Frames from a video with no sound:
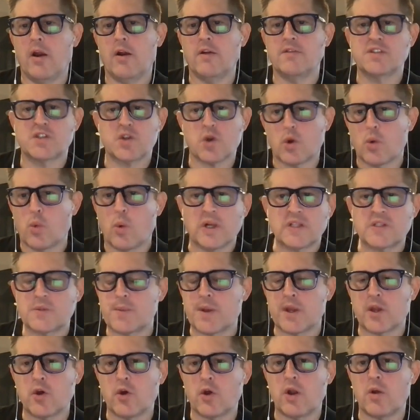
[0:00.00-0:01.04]
of sort of what's been
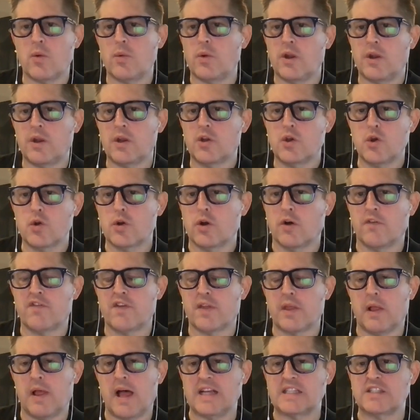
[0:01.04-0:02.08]
going on in Google for
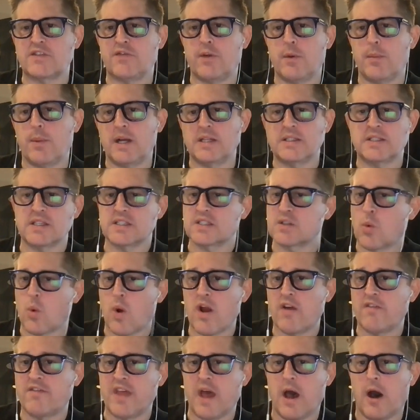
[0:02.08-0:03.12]
the last few months is aware
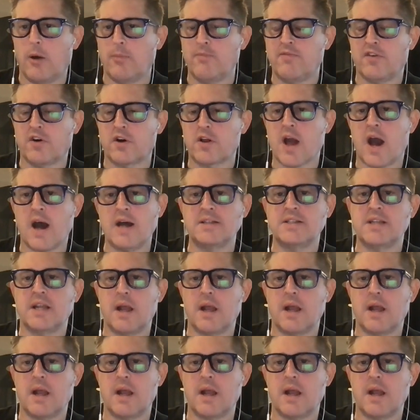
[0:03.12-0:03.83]
of the helpful content